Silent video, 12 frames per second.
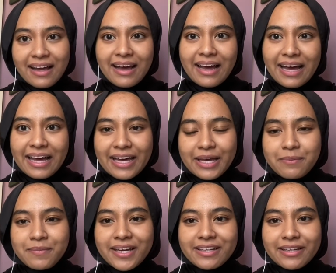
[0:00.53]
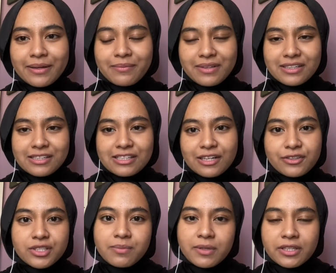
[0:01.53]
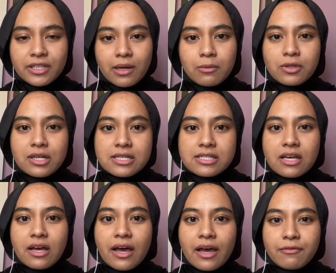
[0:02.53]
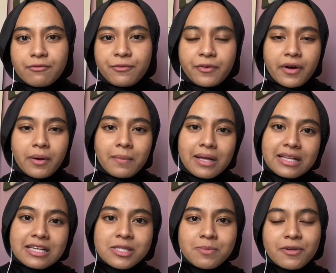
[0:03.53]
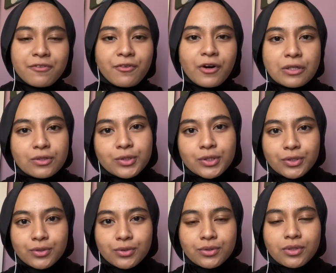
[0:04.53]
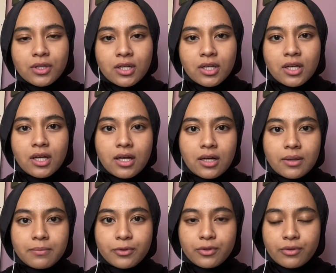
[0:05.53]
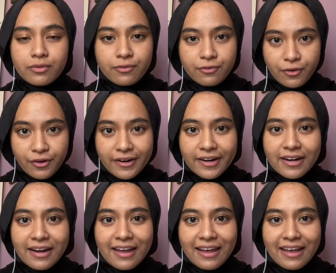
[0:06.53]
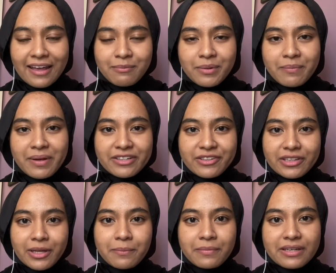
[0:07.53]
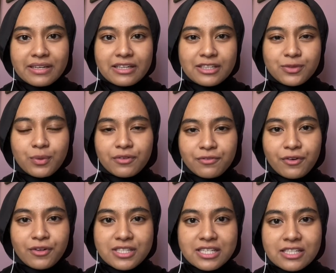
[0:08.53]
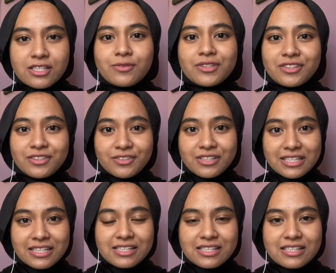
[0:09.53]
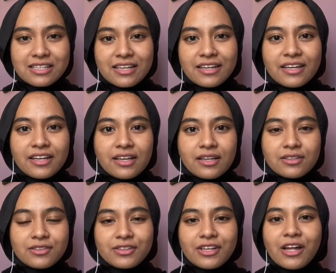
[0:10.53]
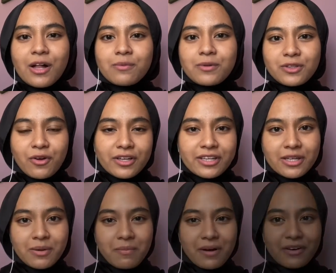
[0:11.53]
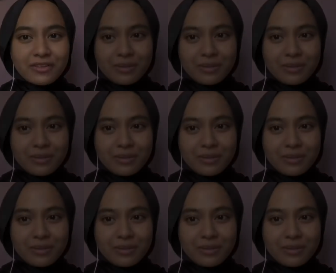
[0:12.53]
Hi, my name is Auji binti Abdul. I'm from LSP402 Group 4 and my matric number is 146126. Today I'll be talking about the